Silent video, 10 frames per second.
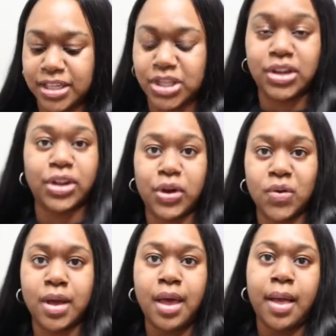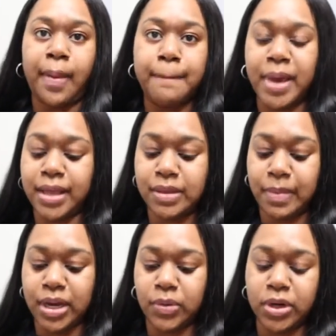As y'all know, Bath and
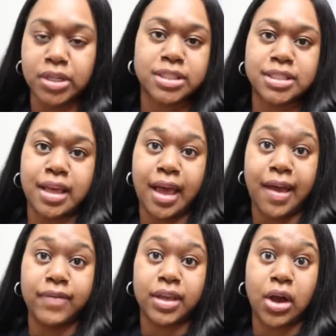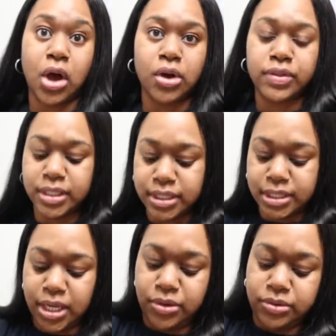Body Works is having all these
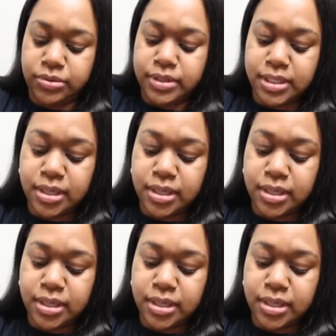sales,